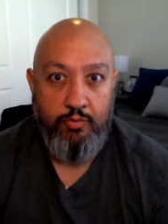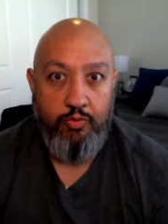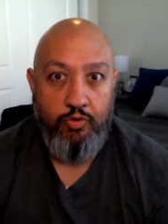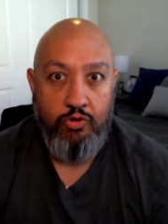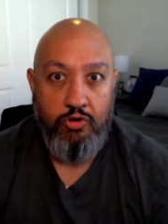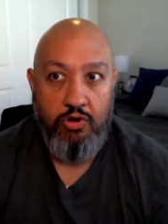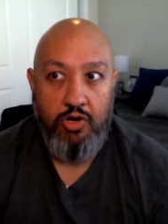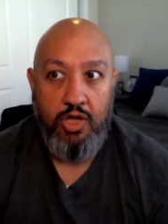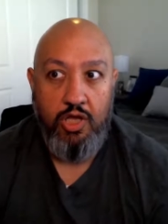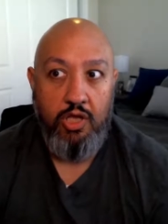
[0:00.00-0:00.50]

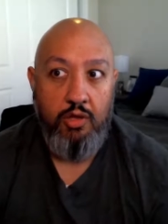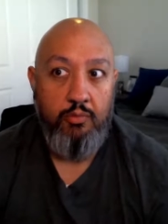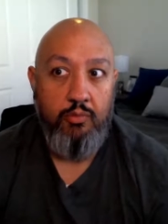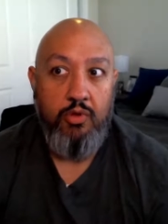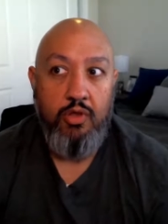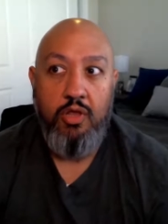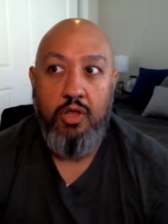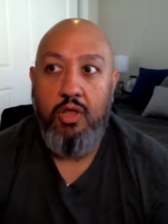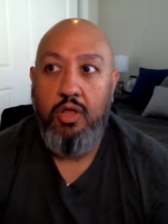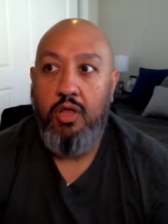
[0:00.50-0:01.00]

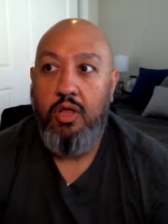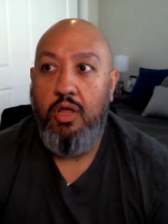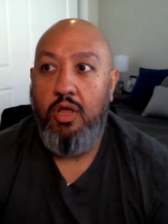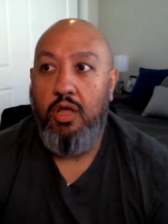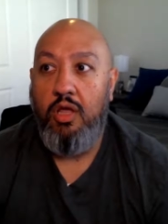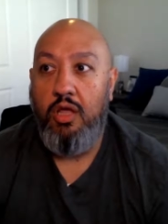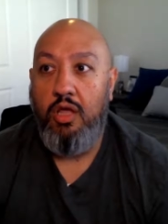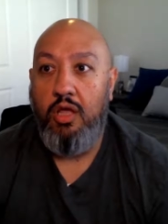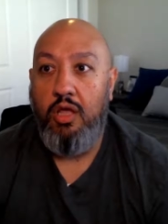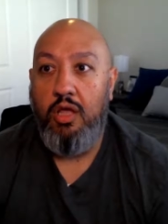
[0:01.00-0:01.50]
program,
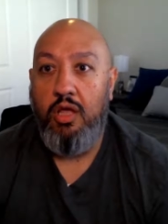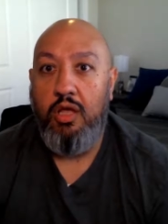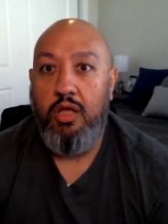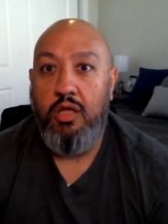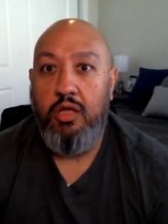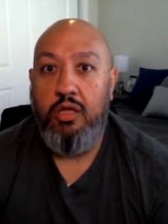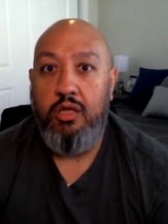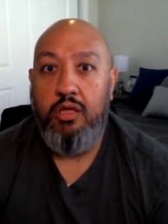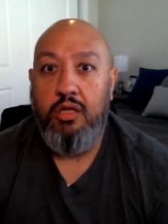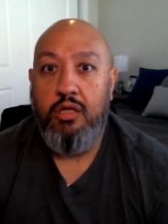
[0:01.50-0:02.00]

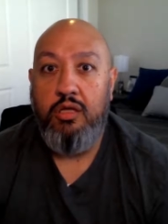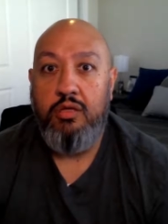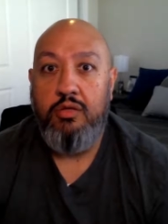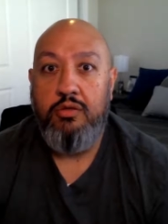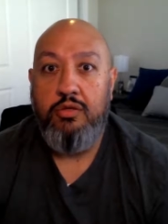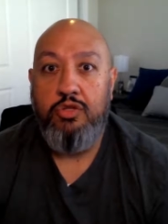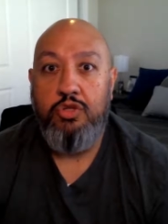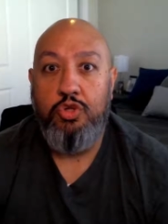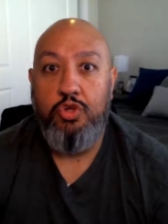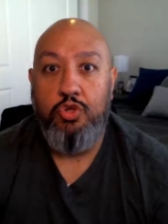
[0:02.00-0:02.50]
uh,
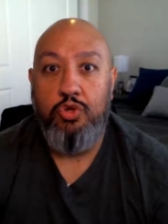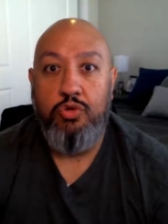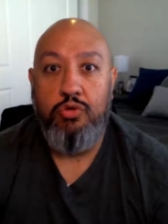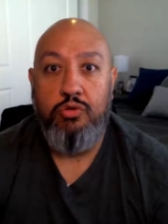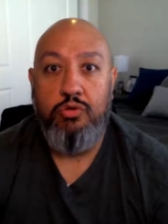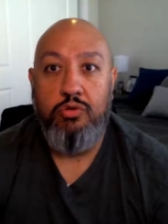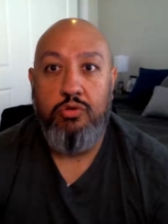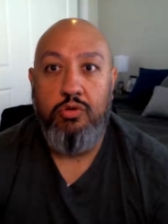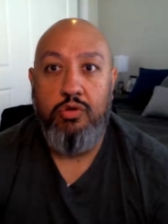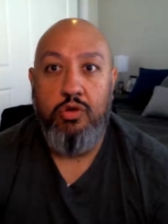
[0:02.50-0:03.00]

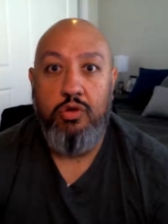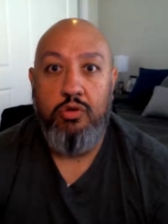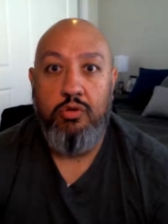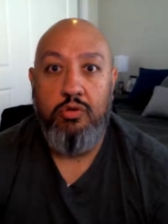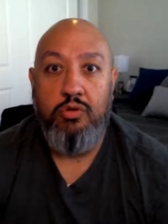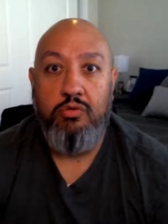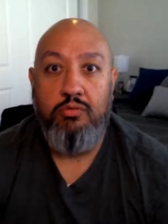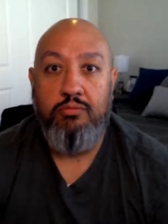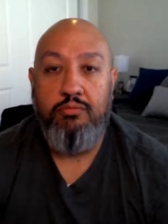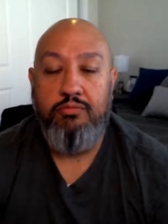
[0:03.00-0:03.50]

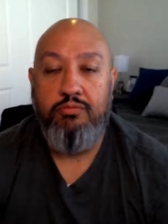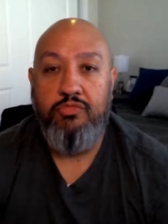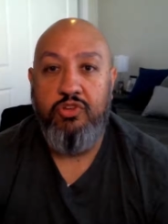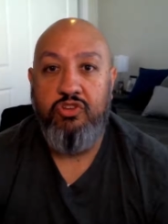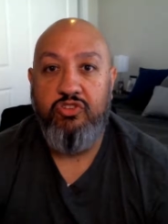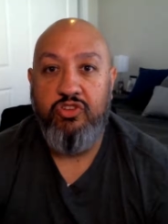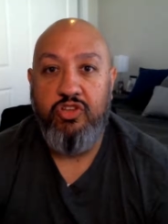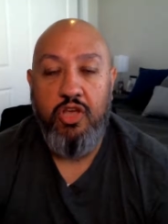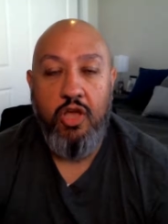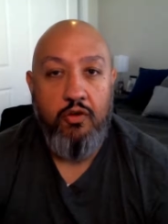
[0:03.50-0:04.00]
to
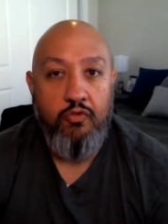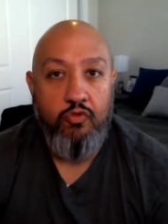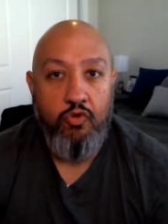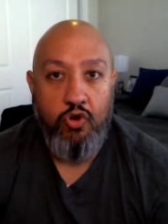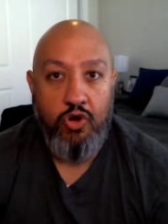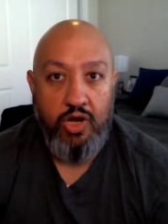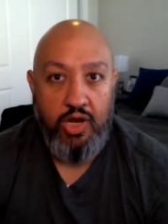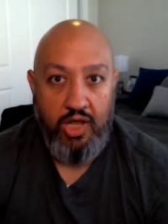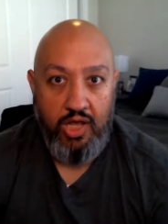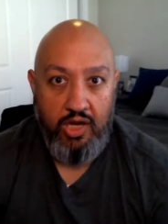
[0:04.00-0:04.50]
discover
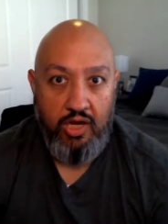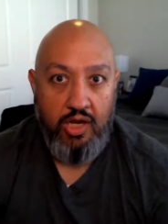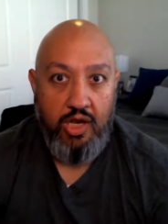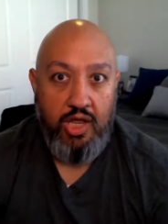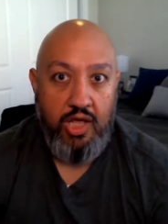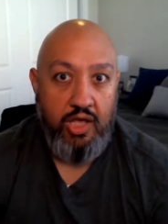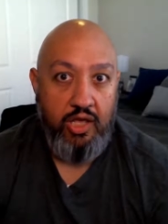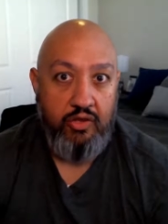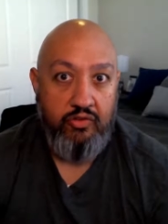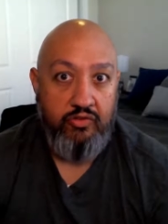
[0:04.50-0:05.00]
and
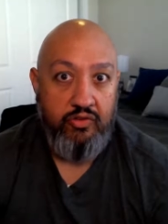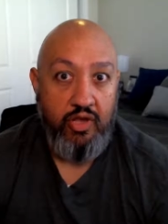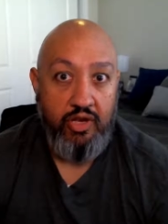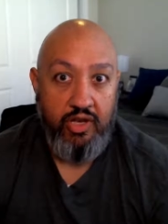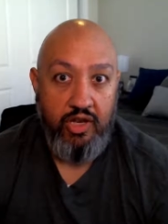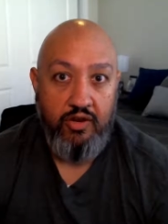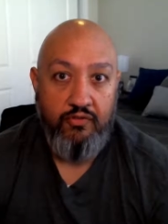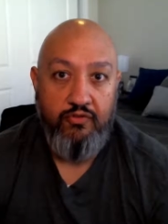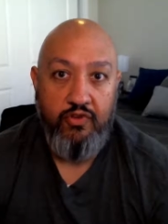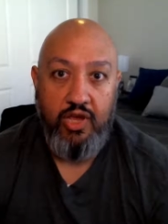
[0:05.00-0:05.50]
analyze,
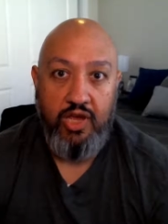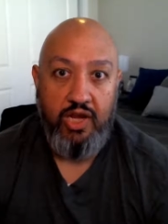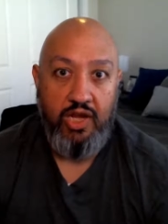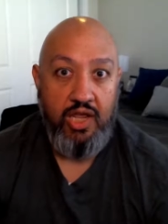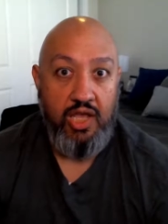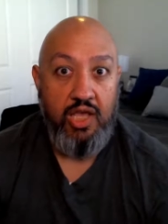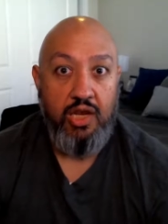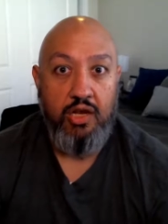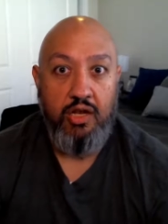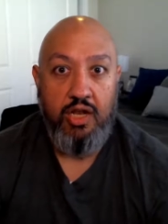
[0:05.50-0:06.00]
identify and
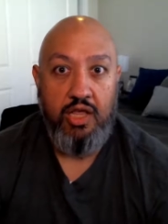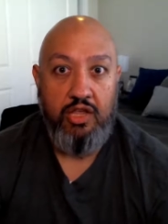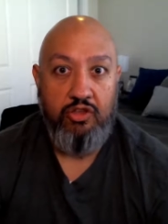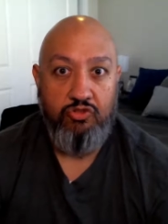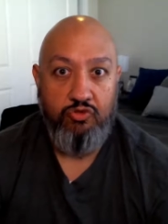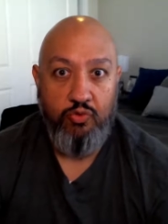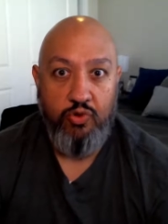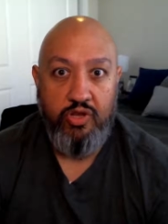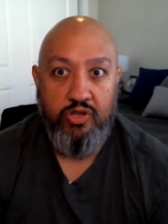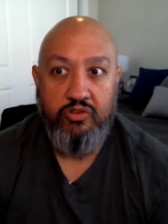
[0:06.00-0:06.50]

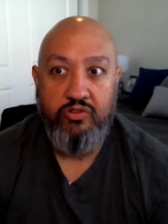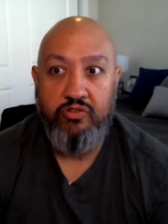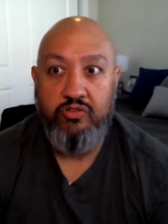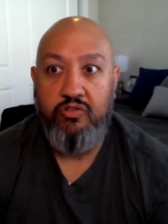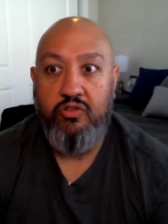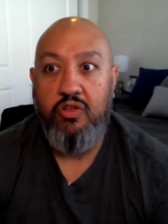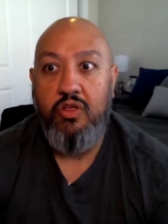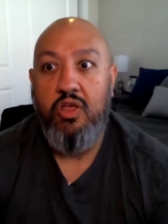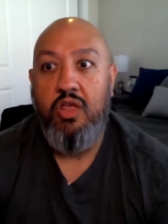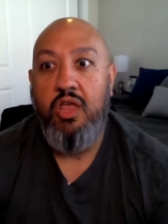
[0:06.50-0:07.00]
analyze
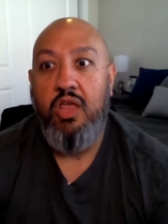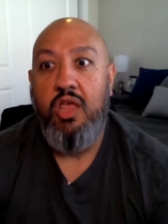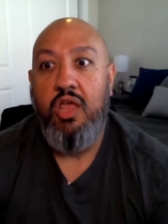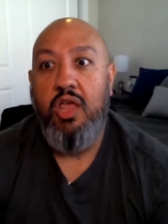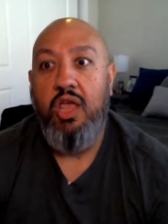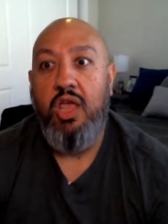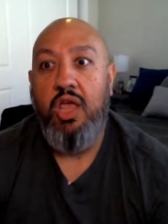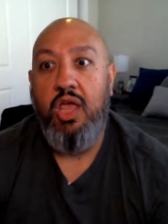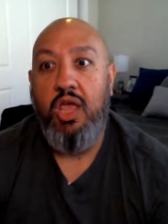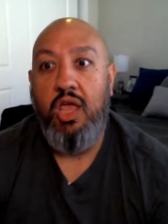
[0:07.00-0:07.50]
risks,
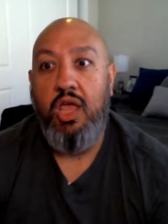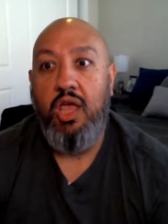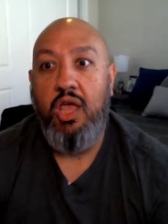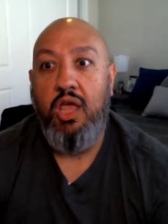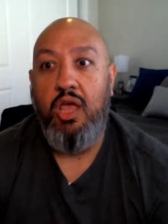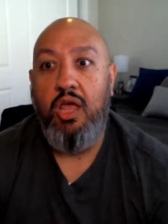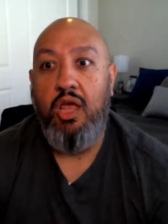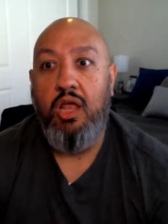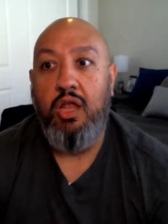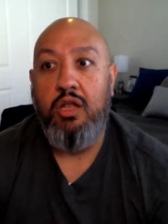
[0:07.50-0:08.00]

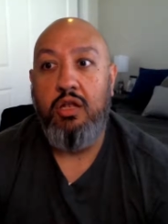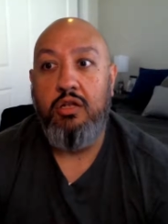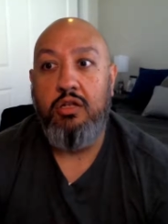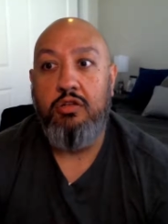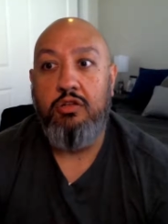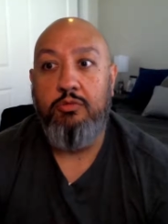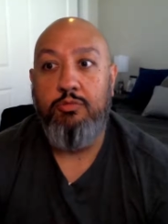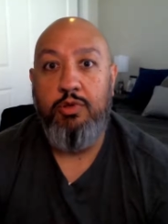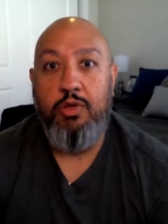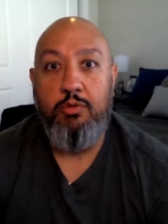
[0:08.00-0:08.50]

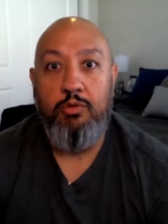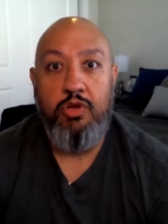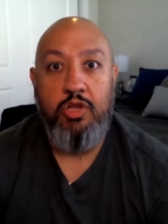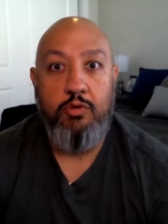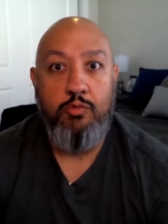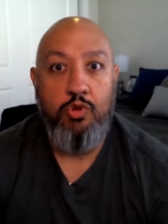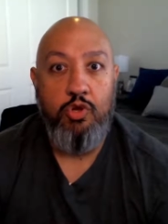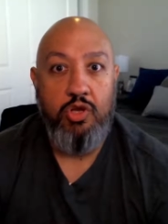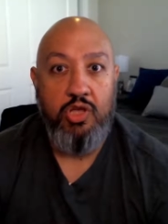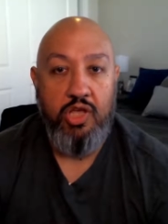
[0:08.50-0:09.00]
and to be able to
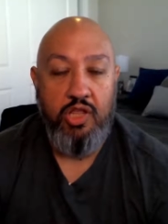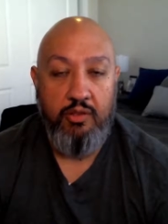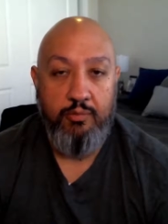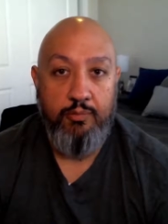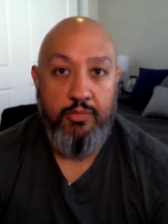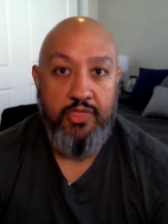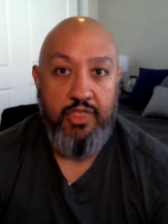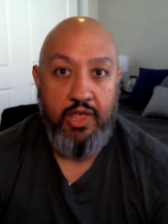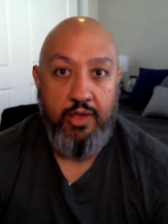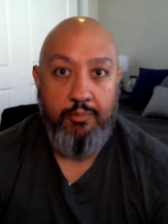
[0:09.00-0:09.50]
communicate
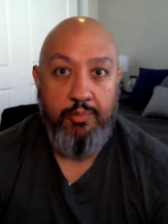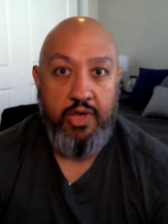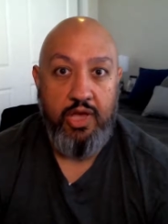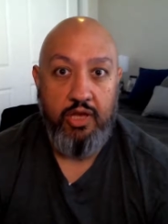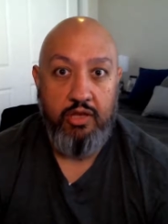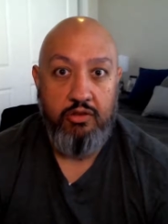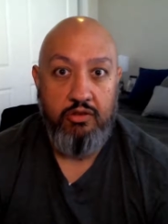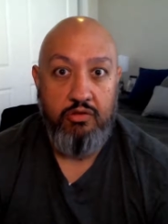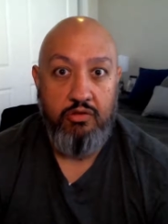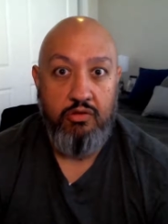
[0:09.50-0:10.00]
that
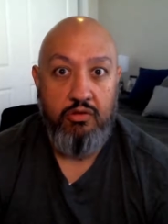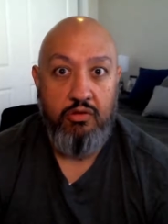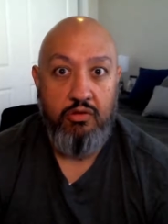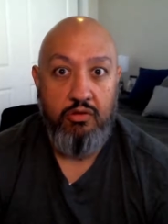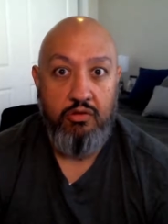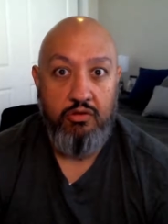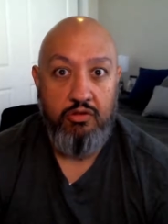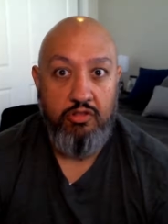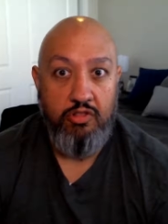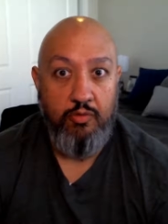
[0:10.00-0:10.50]
back
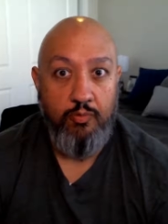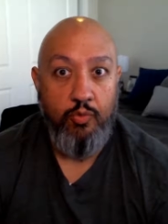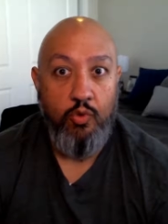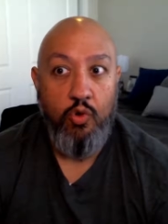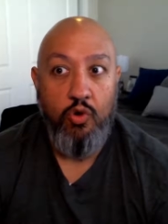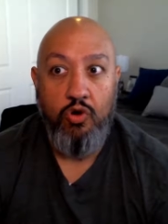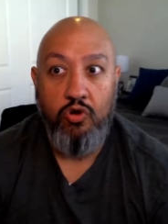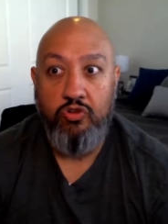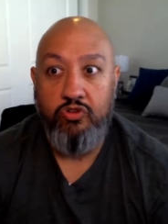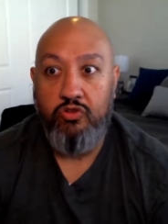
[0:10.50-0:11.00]
to the
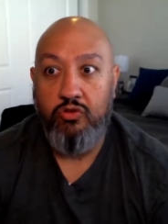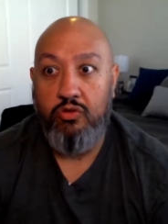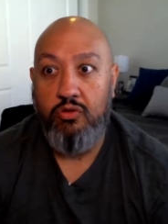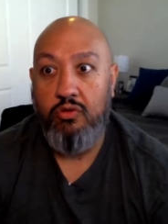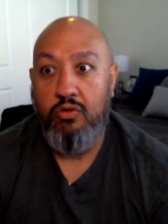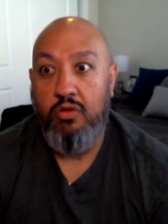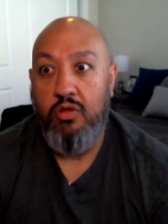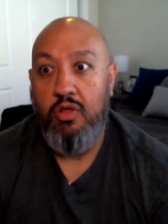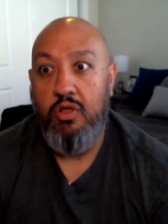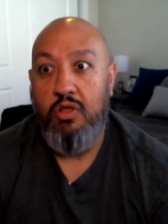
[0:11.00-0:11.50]
board.
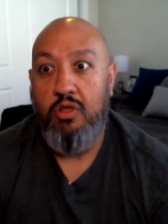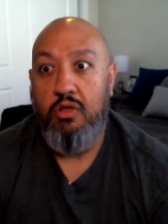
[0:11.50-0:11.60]
So